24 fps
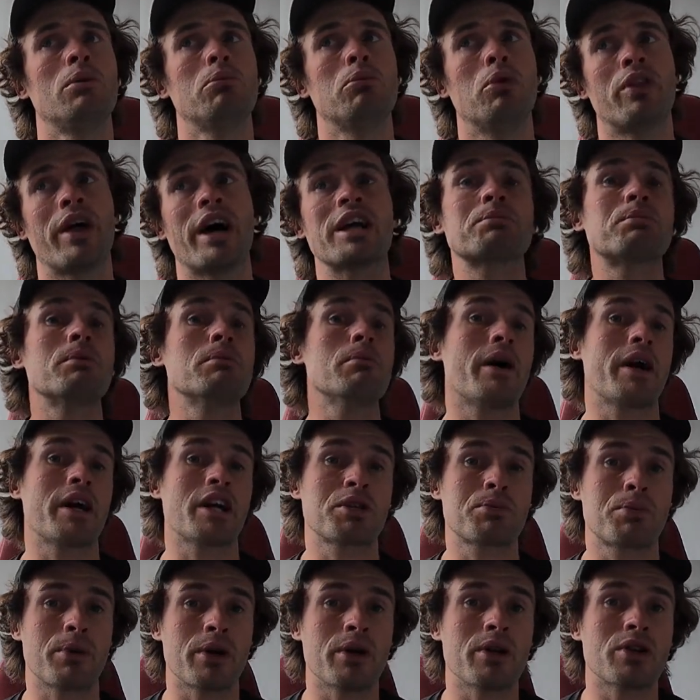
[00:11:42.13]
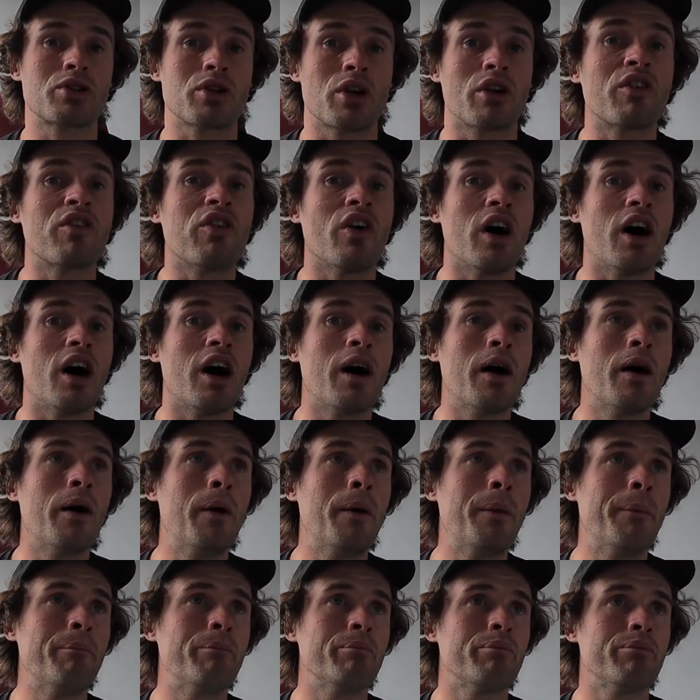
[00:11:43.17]
But that's been my experience so far.
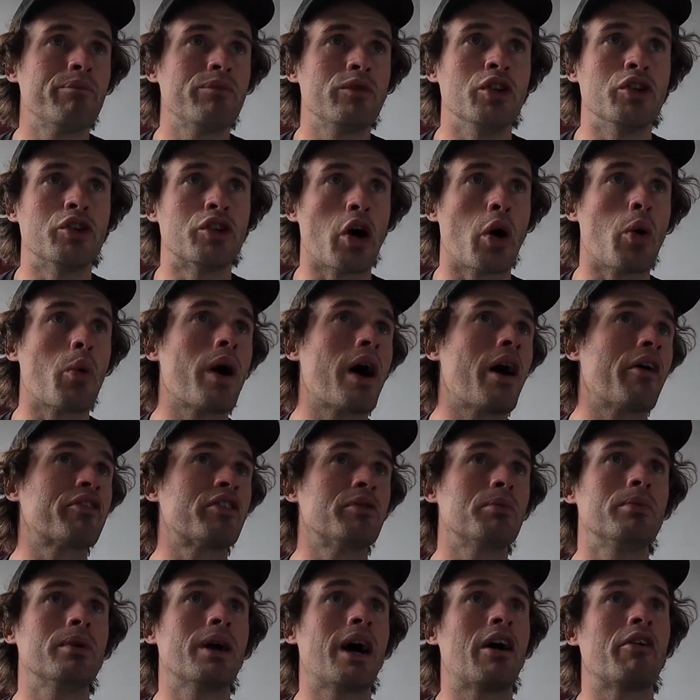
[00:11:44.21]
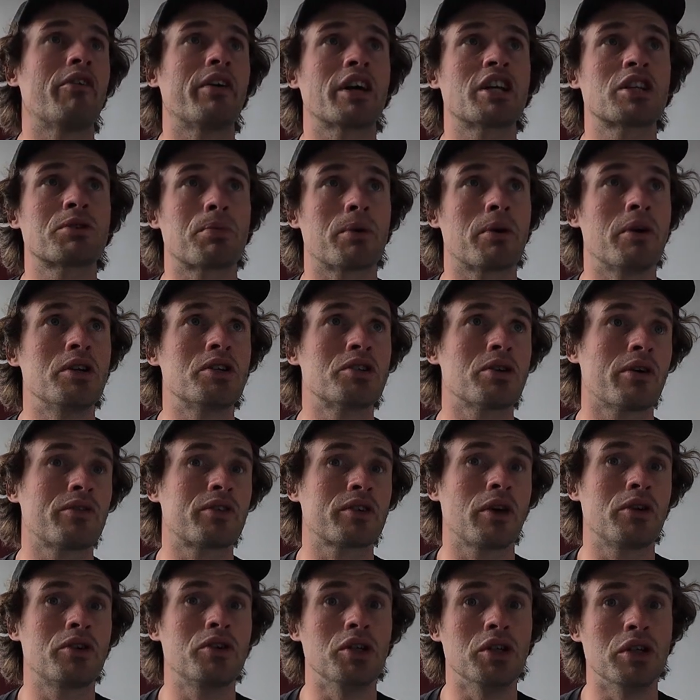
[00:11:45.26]
You don't have to have experience, you don't have
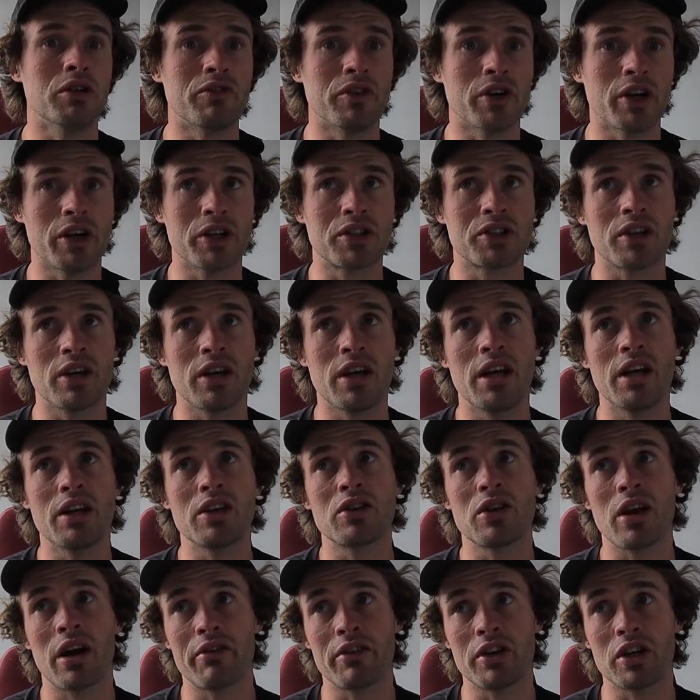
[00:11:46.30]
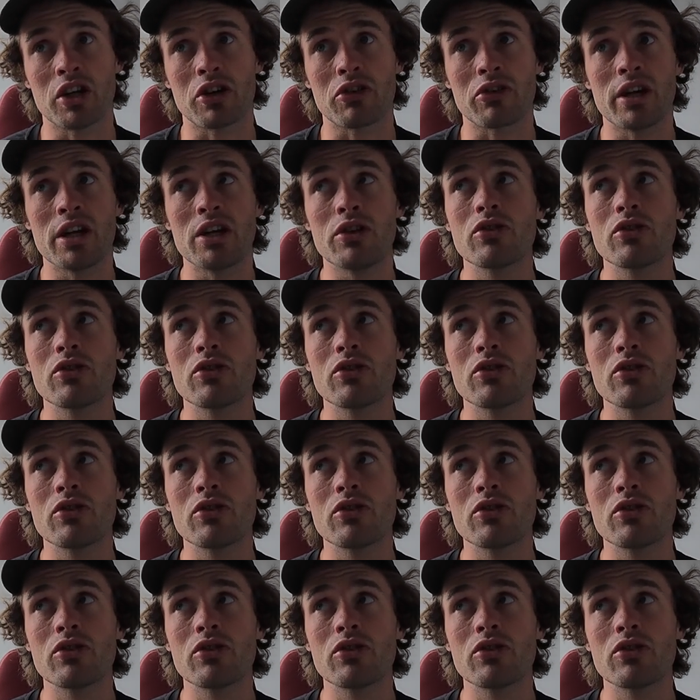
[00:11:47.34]
to go to university, have a degree.